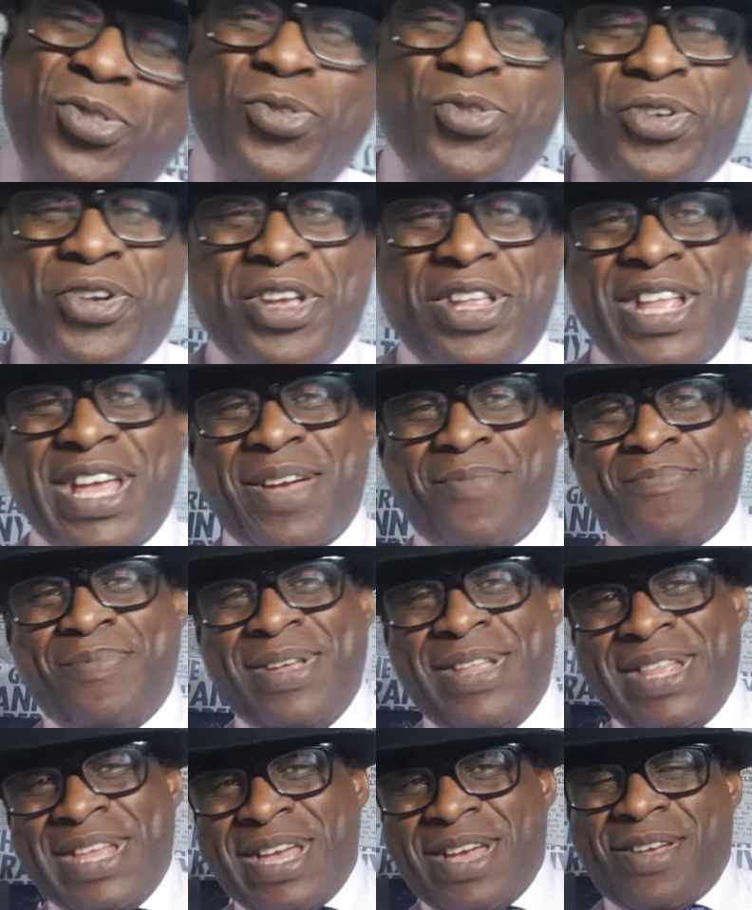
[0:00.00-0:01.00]
looking at
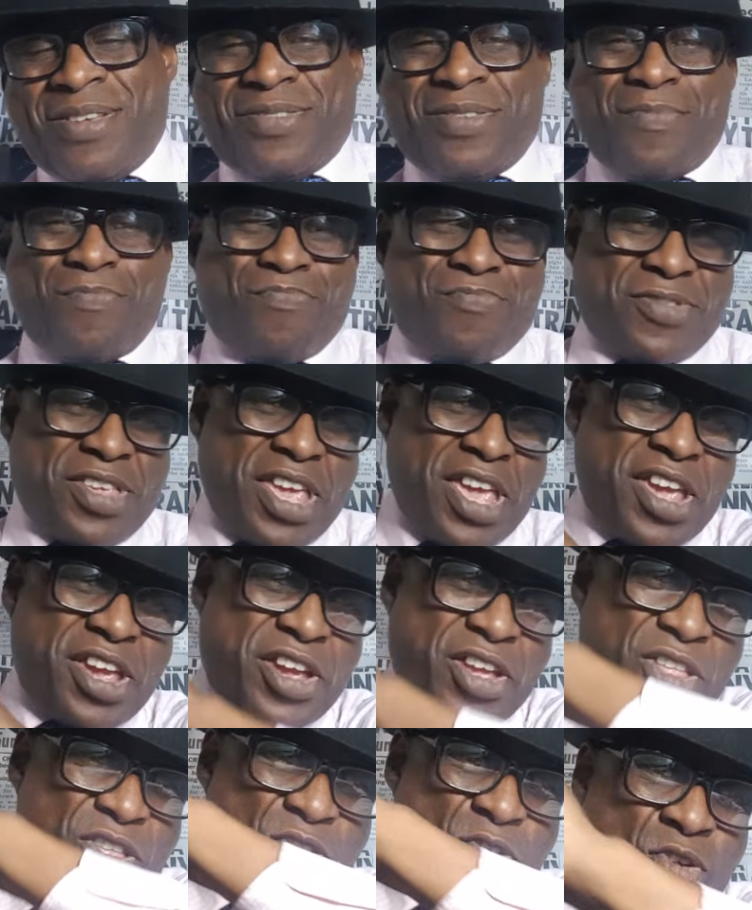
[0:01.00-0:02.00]
me now as I'm
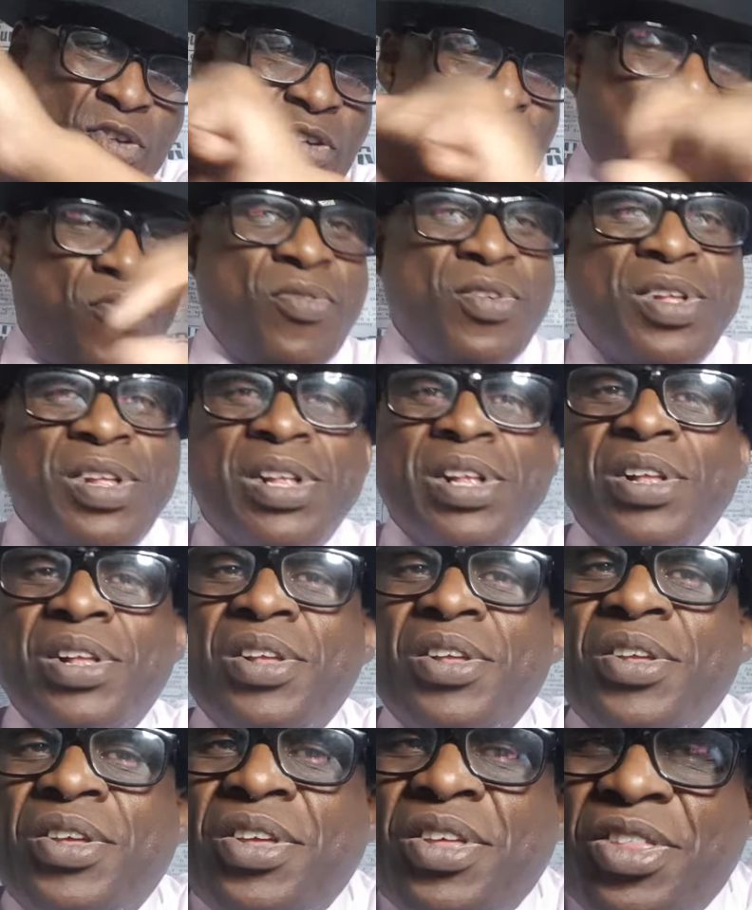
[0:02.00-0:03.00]
taking it off.
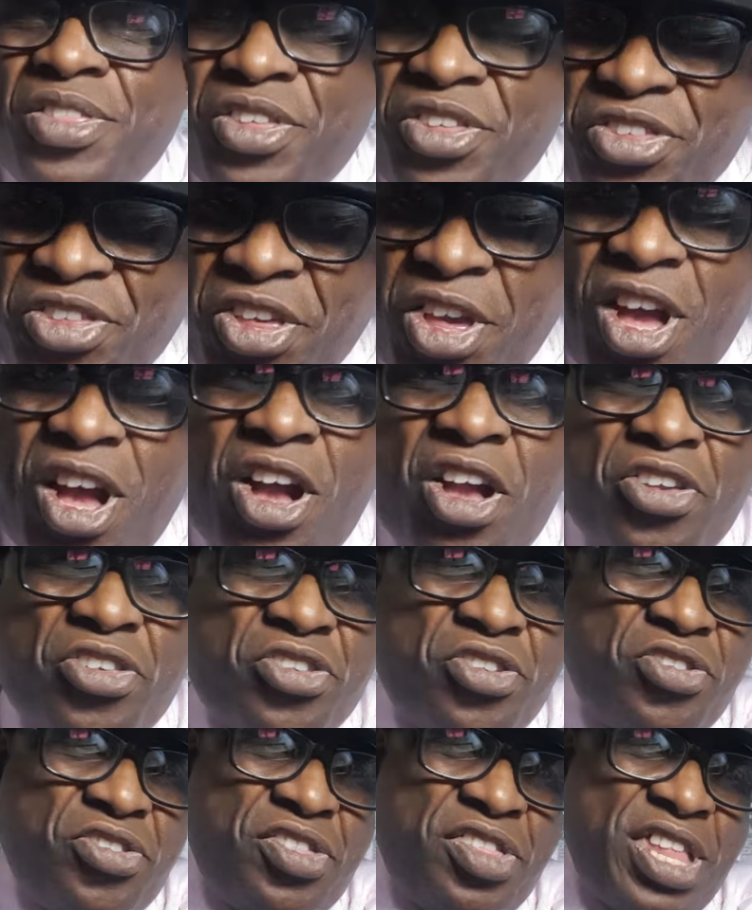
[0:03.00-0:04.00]
The
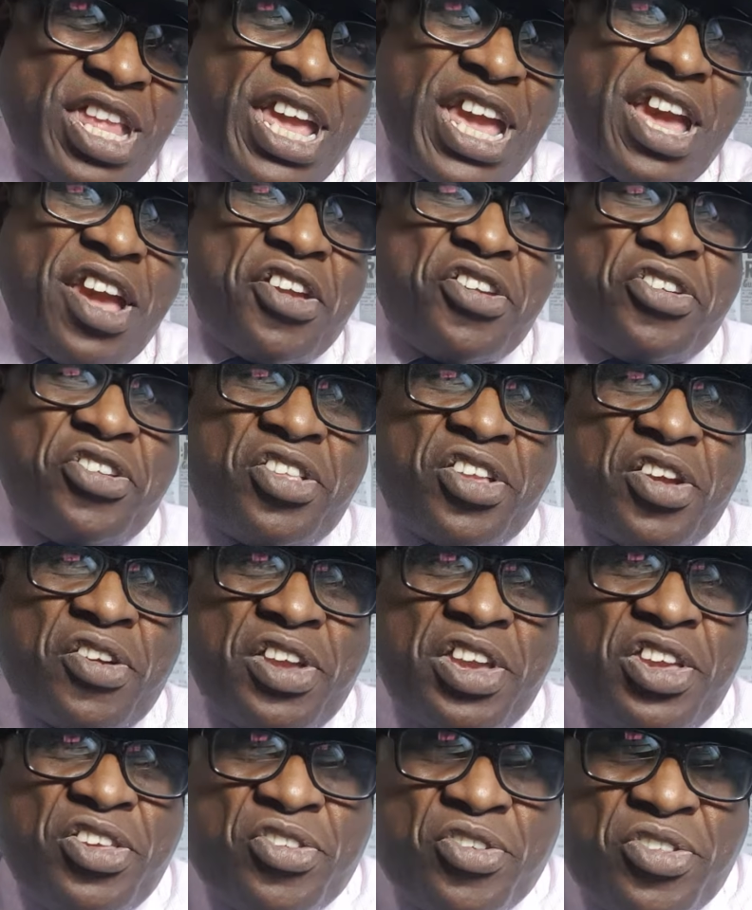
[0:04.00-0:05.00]
sergeant now,
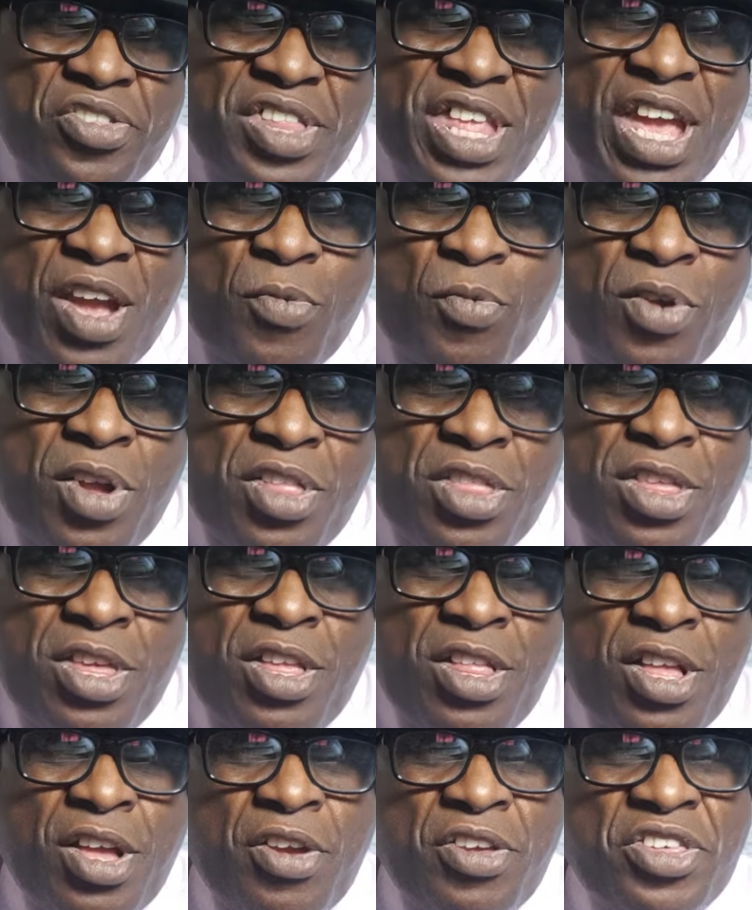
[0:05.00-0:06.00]
he's on that one.
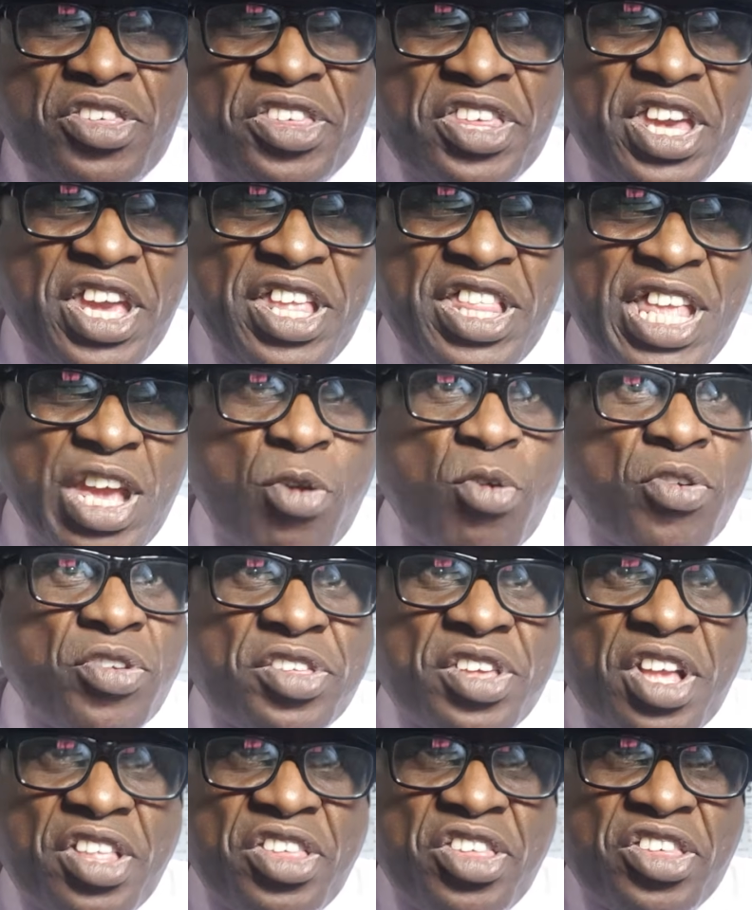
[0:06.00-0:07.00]
He's sitting there, all of a
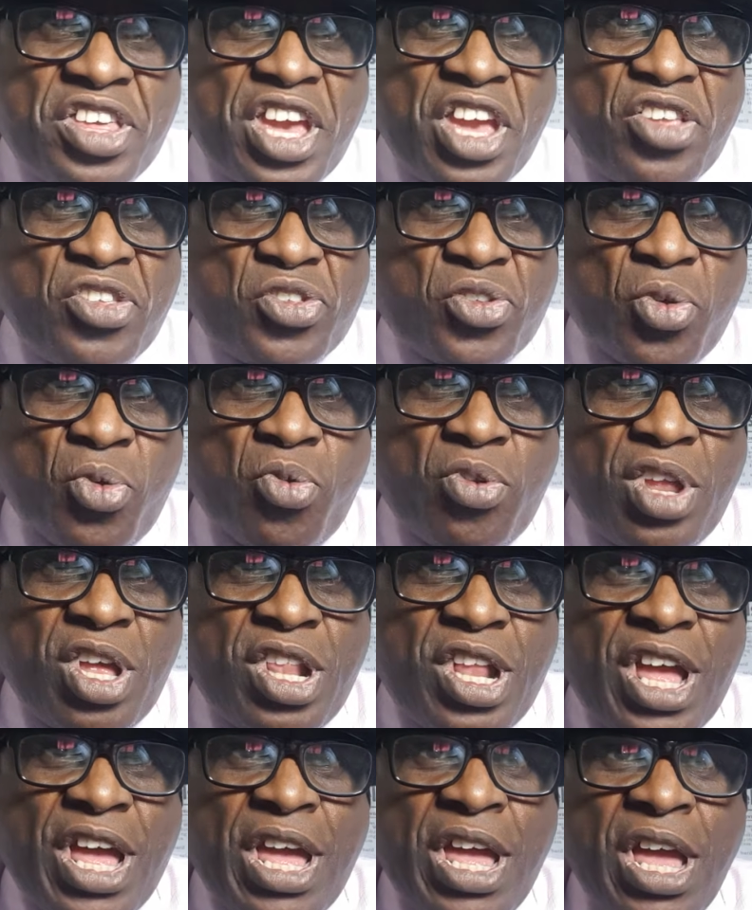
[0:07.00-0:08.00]
sudden he's getting taller.
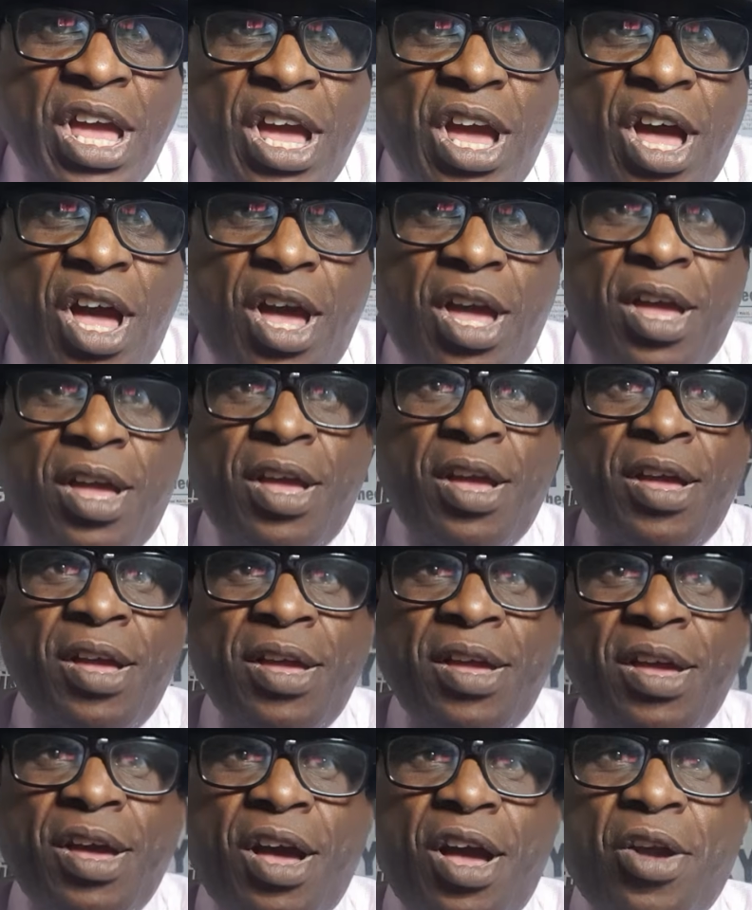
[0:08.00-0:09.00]
Like,
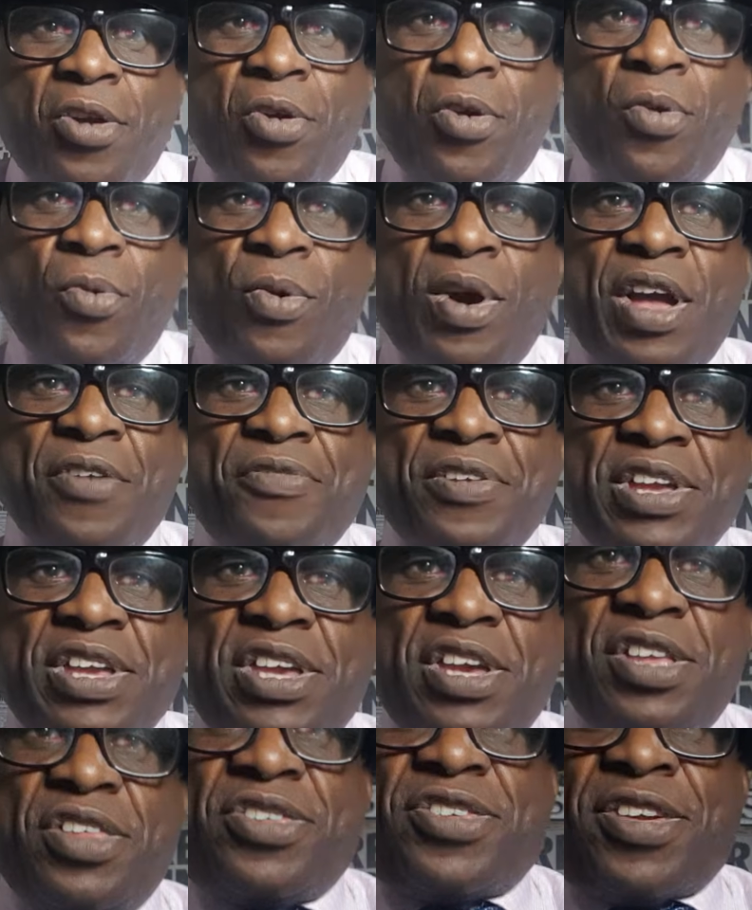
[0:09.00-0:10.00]
I've got a wife and
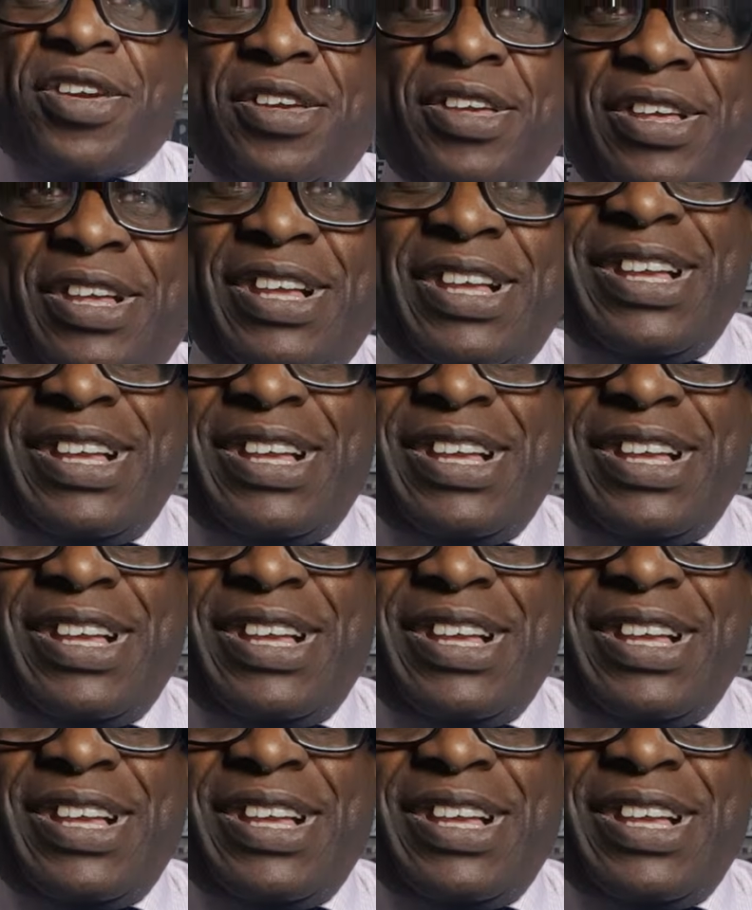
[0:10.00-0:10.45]
kids. And